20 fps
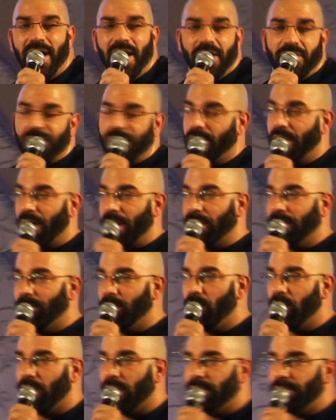at math. Not
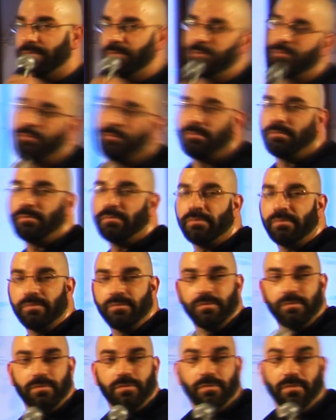anymore.
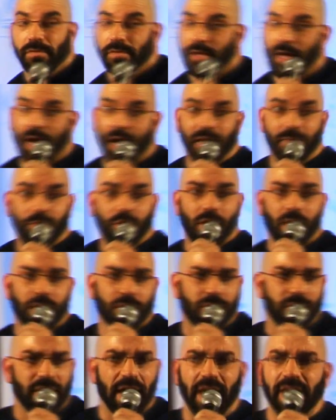Not
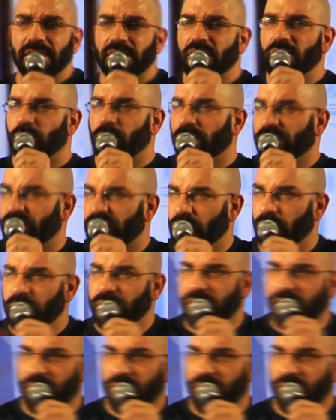anymore. I see the world